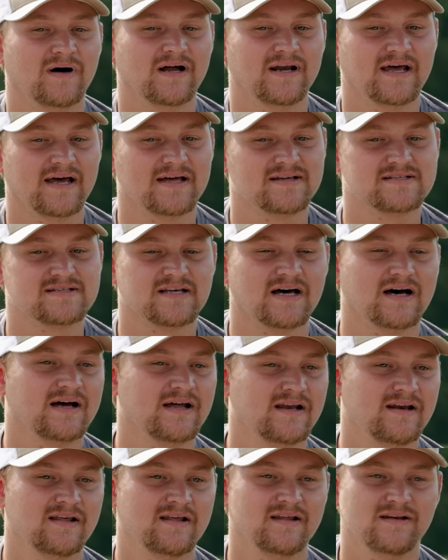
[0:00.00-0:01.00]
My dad's
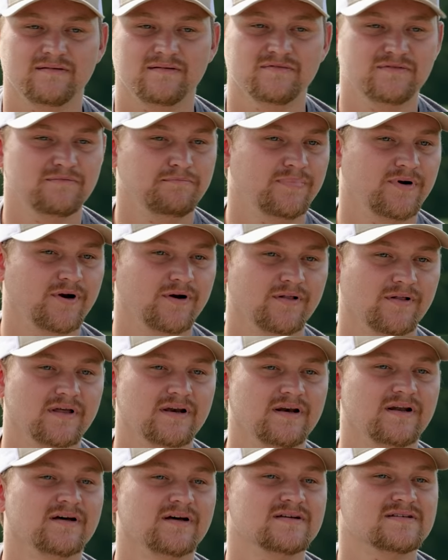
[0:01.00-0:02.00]
side, it
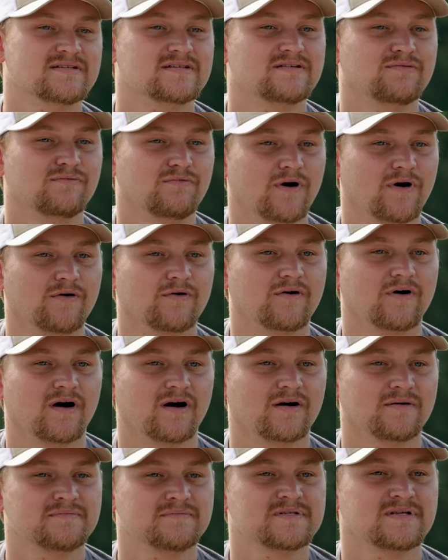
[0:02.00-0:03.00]
purely does row
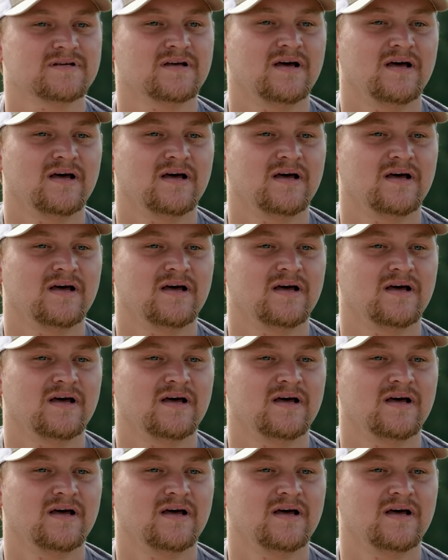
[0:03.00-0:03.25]
crops,